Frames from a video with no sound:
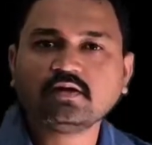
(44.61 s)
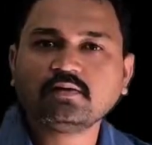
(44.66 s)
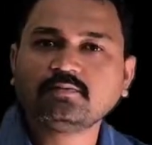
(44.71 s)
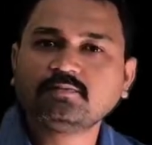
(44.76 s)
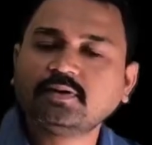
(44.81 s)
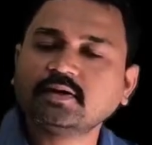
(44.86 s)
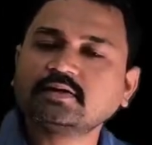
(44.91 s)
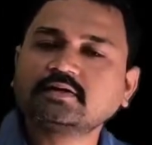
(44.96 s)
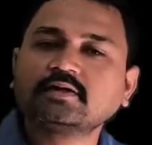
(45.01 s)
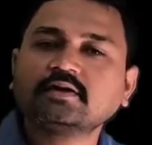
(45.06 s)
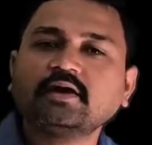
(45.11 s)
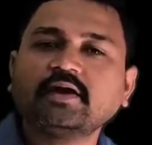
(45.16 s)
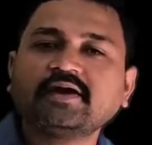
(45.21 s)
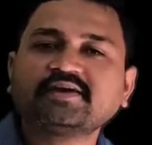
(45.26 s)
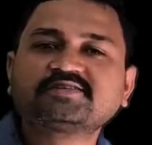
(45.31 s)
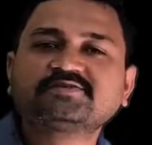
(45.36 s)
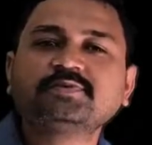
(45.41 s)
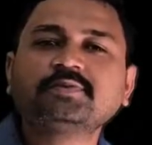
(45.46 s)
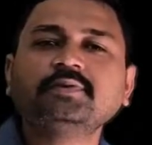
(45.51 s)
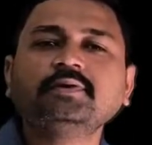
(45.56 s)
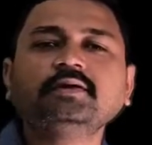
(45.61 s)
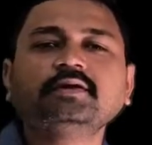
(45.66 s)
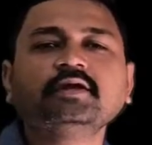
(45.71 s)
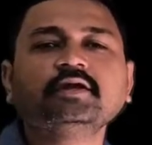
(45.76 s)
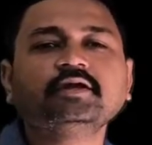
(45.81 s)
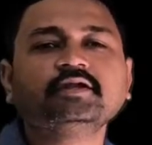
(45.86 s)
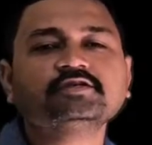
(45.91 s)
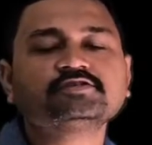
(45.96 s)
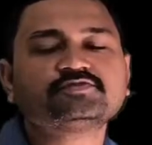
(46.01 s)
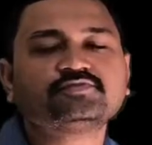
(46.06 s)
But experimentally
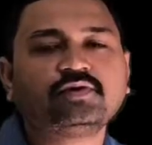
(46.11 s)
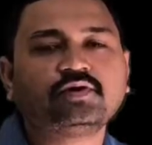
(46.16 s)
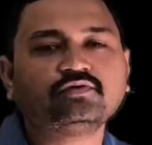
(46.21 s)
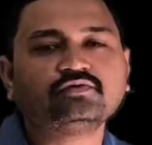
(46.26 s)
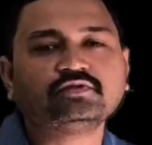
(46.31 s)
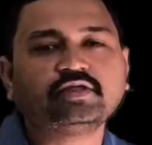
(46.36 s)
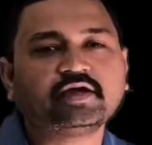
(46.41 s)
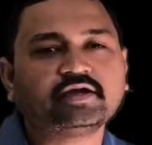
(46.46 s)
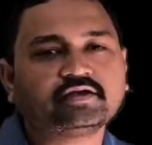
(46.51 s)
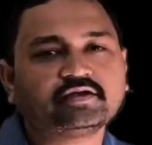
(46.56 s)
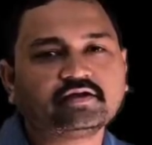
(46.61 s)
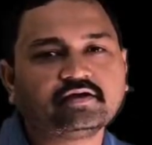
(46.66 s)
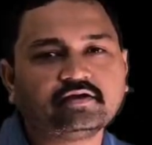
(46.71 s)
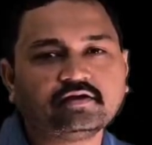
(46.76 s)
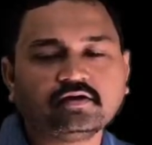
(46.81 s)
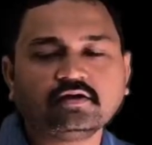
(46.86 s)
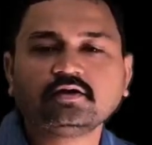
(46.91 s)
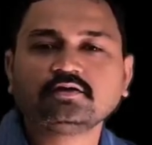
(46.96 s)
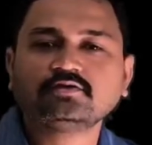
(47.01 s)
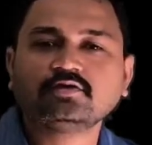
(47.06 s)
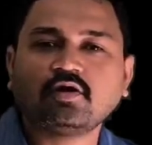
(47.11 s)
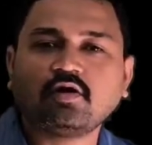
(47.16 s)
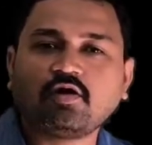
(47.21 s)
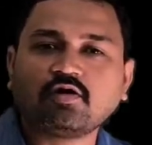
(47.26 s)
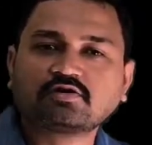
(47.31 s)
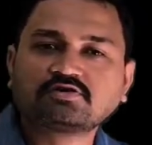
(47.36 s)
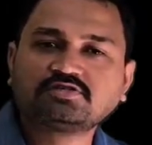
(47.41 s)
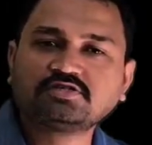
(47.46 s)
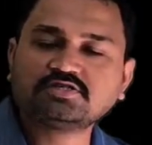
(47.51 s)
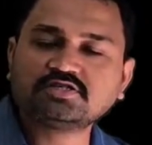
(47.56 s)
it is found that the
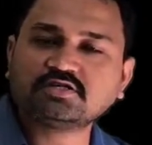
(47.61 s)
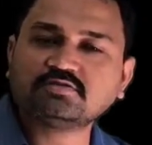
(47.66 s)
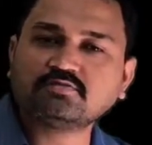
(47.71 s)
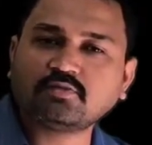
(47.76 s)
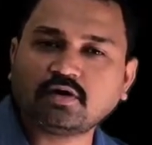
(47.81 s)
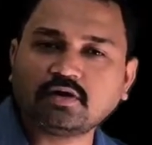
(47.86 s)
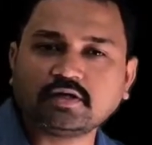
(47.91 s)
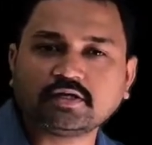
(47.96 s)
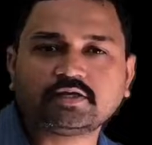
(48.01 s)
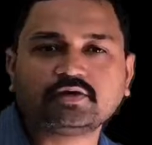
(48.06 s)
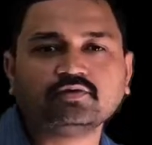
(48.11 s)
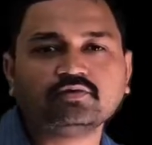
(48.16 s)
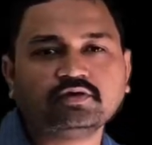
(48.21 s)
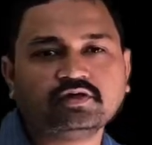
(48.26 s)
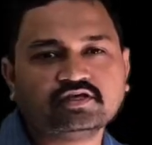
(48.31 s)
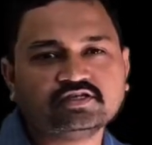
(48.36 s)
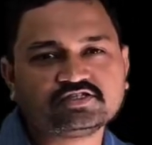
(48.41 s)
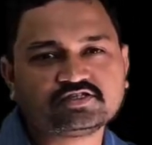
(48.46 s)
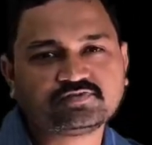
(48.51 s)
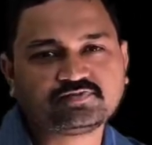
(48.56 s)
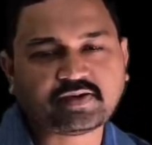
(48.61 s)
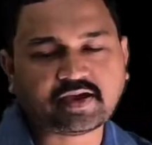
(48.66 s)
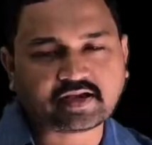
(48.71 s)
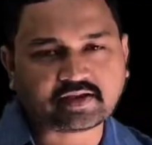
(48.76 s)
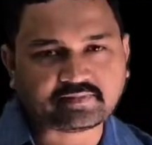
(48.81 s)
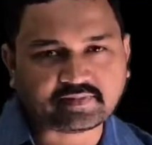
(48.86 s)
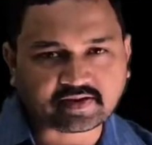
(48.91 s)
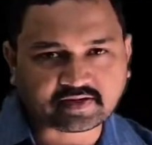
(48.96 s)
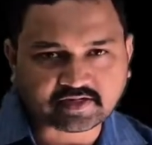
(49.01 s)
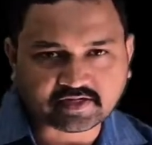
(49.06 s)
oxygen molecule is
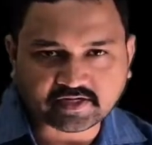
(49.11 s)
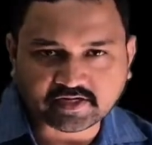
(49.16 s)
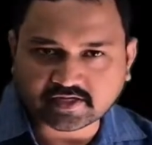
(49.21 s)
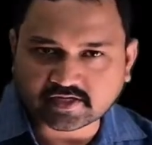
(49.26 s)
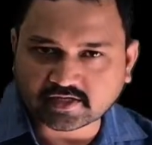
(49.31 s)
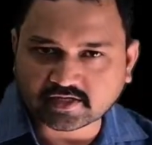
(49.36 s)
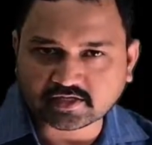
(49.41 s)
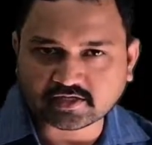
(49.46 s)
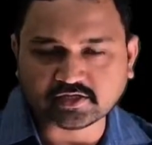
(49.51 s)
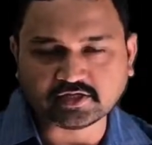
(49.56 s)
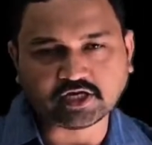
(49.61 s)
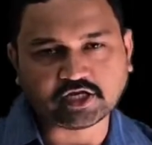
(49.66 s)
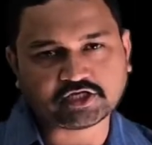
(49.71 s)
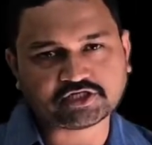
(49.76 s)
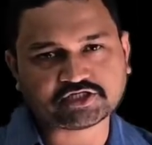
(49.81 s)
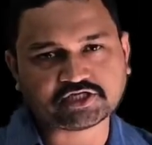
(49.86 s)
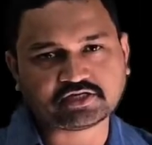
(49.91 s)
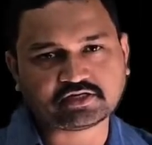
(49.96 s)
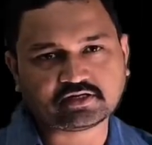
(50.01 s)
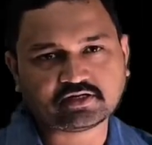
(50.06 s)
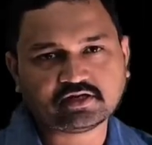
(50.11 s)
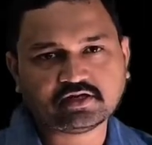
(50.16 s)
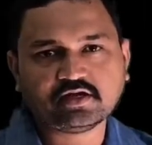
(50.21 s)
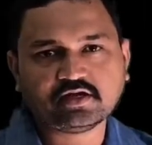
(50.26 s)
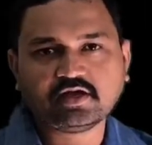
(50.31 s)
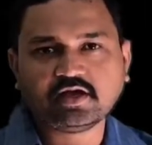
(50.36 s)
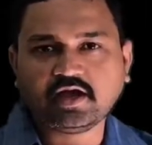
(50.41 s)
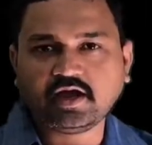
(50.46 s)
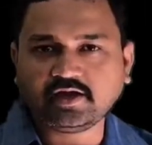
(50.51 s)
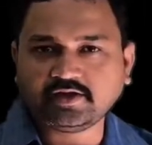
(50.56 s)
paramagnetic in nature.
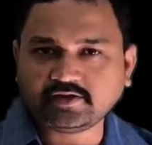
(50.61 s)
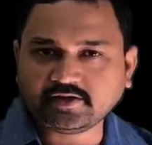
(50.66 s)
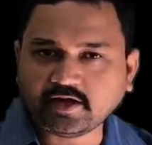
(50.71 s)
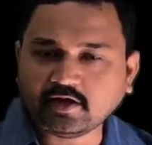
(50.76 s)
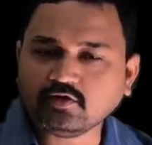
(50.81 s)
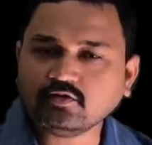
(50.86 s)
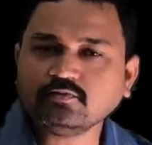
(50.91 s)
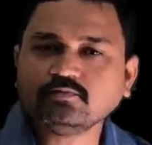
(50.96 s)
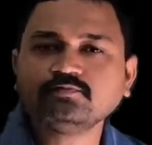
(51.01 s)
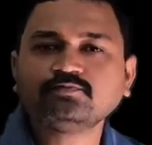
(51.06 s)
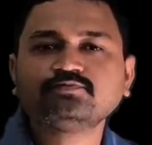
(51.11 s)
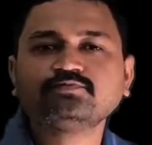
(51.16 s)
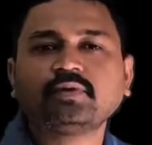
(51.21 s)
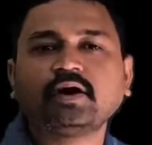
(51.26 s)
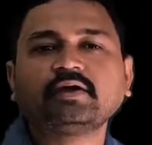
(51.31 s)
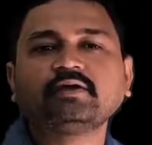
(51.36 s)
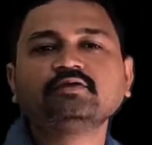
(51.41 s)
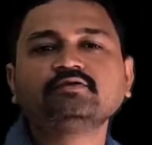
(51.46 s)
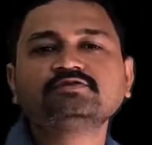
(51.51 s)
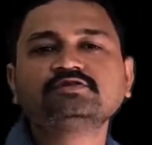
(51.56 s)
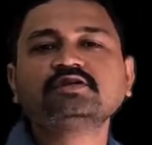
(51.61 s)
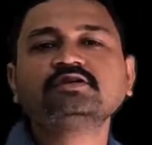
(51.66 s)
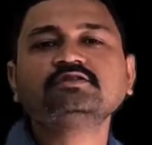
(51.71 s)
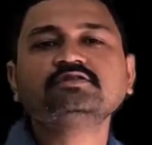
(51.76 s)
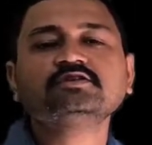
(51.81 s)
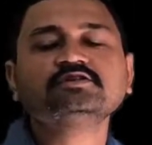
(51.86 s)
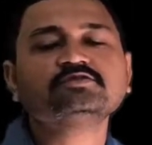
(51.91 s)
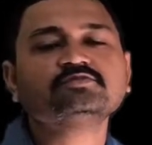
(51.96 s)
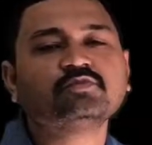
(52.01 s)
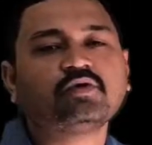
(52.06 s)
And now by using
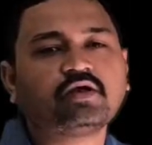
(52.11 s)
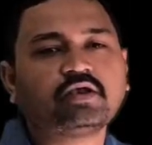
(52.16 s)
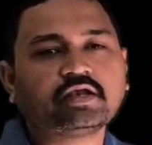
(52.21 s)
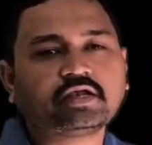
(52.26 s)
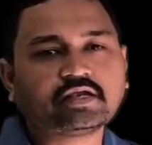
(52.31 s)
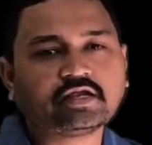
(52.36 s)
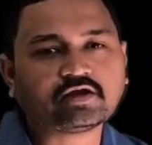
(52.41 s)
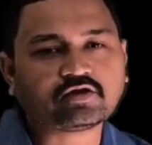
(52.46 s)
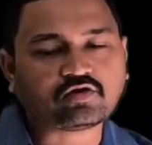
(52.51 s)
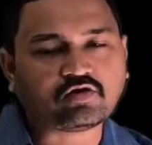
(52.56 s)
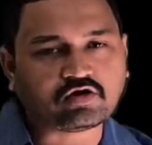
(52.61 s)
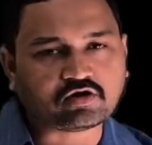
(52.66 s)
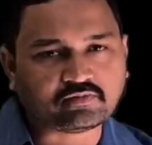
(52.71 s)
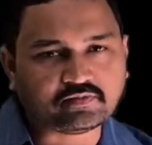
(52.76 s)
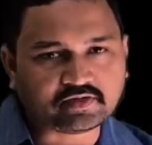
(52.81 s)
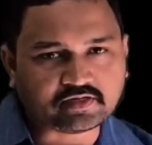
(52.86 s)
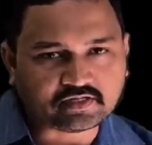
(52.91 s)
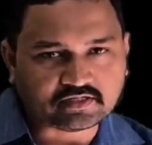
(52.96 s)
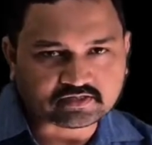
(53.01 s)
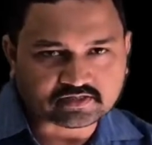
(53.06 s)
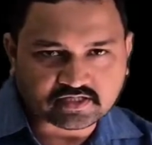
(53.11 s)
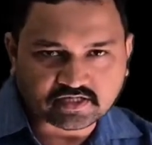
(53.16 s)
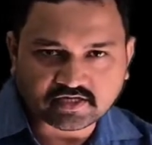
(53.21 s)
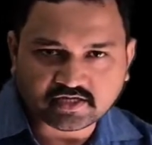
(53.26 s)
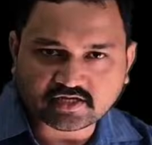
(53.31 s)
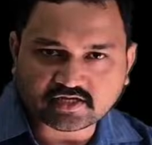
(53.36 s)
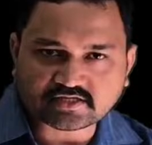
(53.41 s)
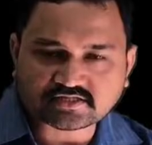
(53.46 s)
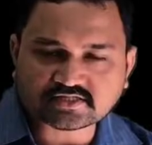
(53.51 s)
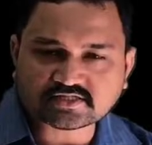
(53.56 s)
this molecular orbital theory
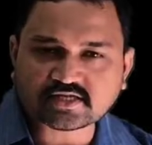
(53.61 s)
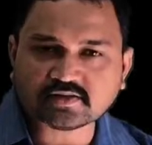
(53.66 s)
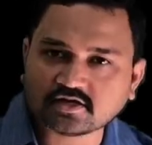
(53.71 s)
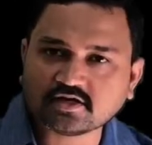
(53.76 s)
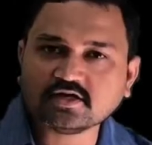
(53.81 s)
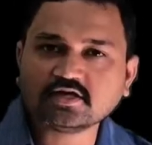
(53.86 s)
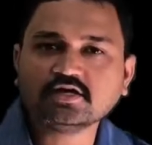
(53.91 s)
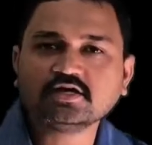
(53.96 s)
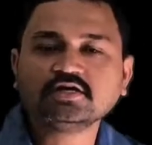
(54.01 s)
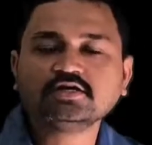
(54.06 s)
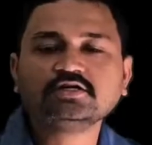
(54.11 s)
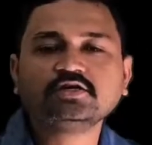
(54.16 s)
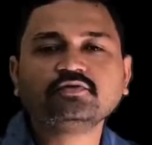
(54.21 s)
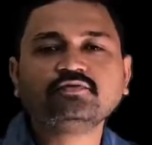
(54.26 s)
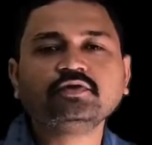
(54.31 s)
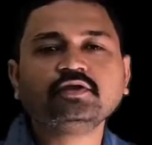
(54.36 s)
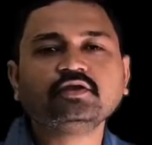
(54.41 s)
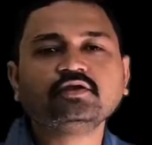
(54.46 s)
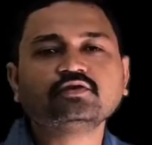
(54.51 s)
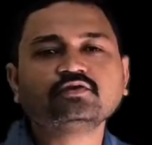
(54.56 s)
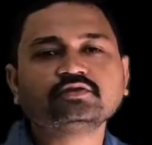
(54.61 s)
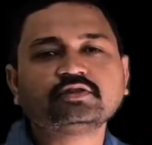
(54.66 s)
concept, you will know